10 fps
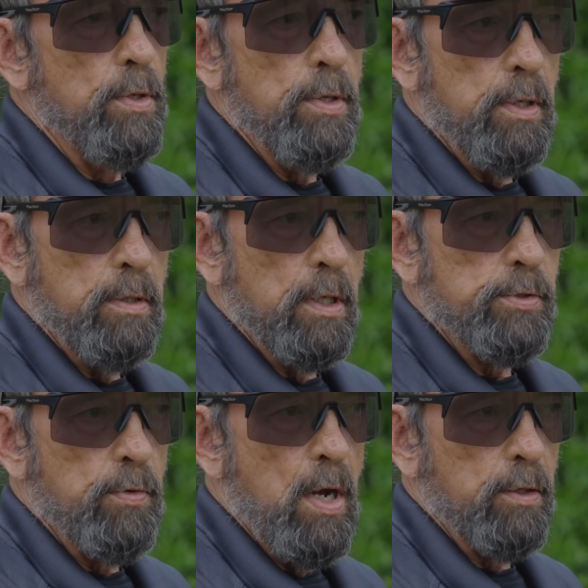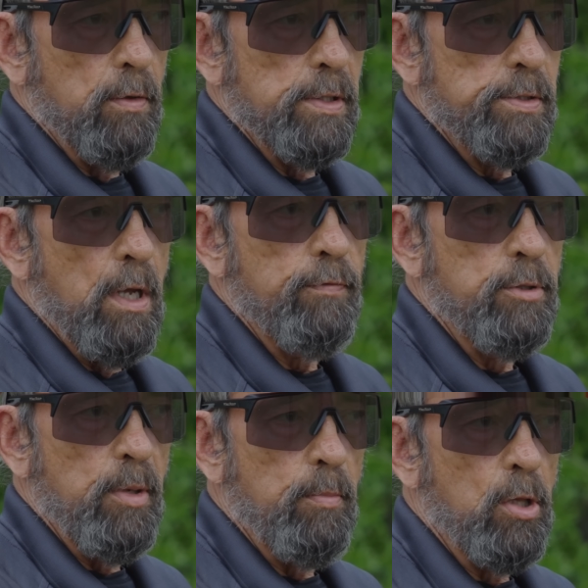or the extractor itself to
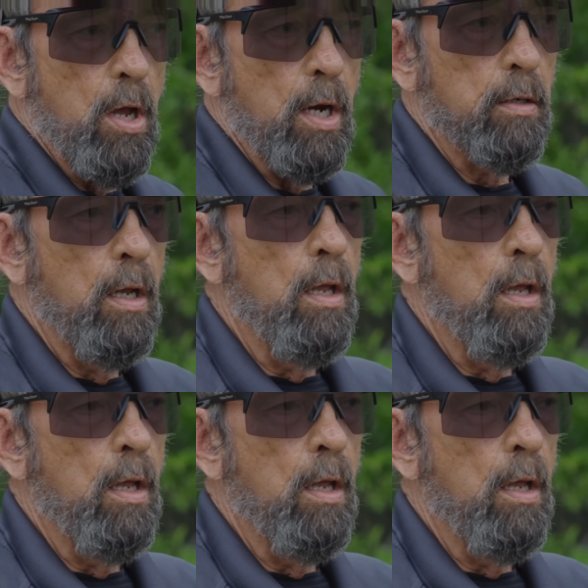be blocked.